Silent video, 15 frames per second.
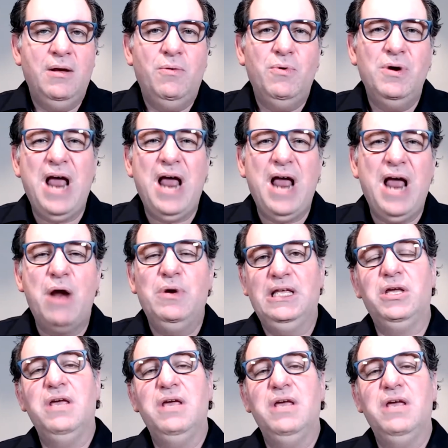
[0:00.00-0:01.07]
We're not
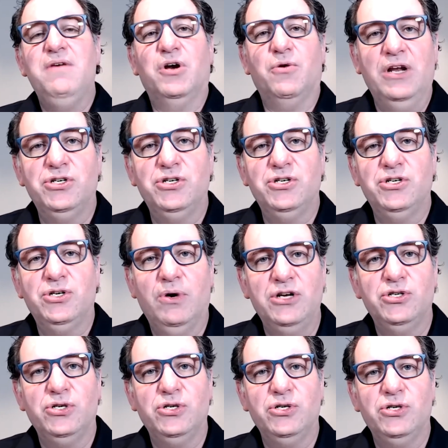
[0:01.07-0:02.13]
really looking for
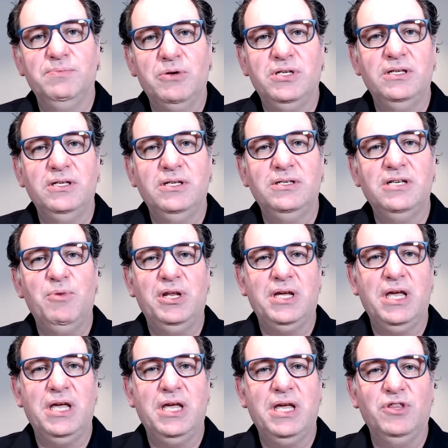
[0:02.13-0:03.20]
credentials most of the time.
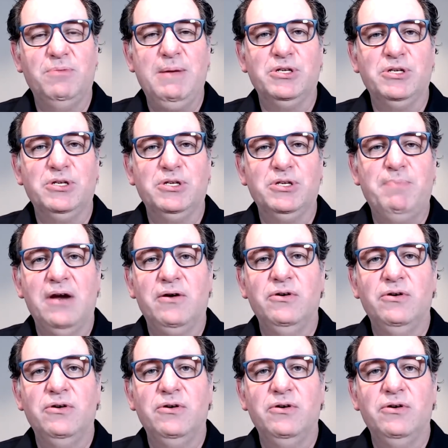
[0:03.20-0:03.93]
We're looking for the people's